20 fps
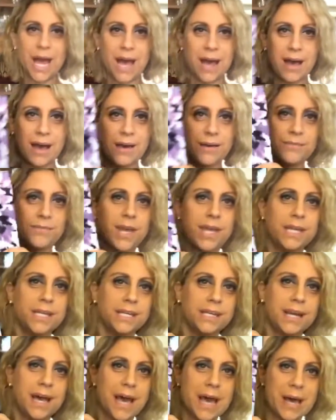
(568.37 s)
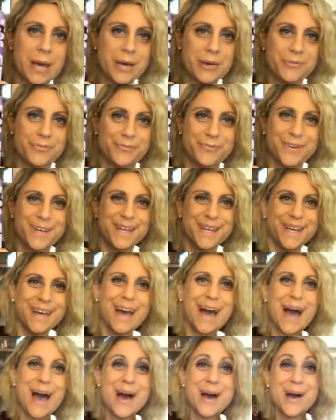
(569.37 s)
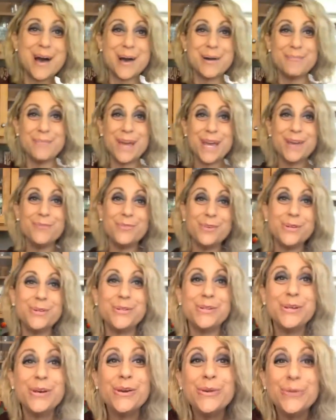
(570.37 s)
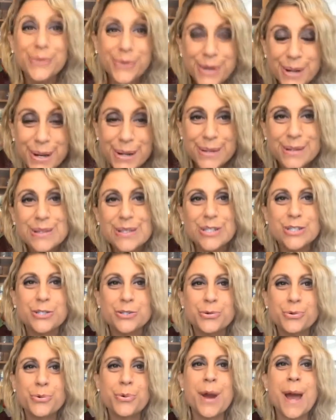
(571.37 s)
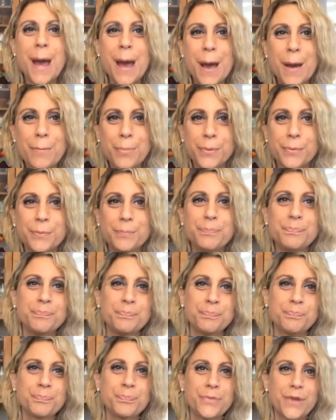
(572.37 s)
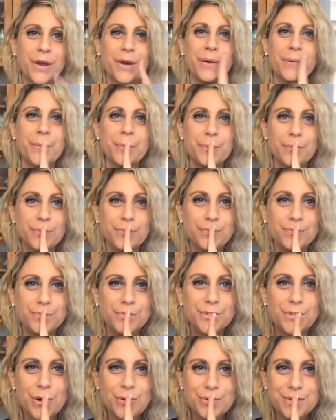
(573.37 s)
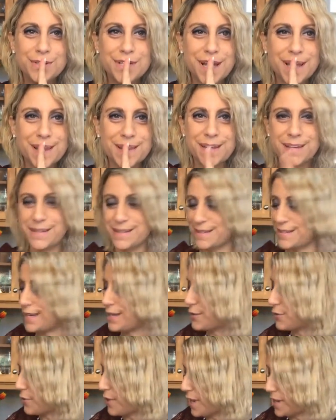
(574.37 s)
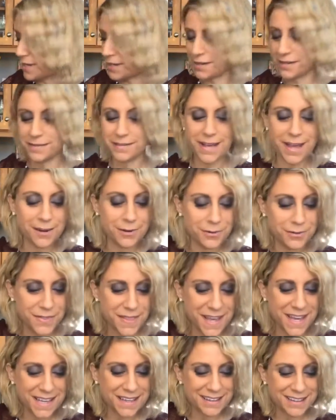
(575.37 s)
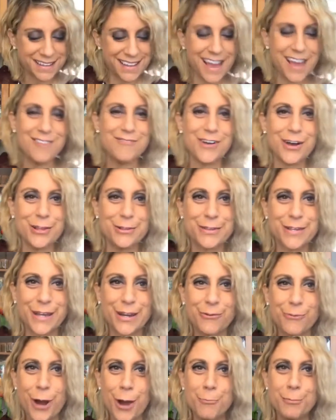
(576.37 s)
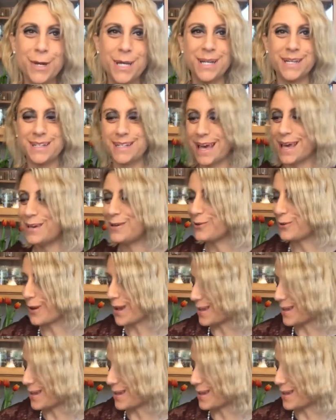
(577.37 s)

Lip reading: have enough. If you do earn the trip, don't tell this secret because I don't think Avon's gonna want me to tell you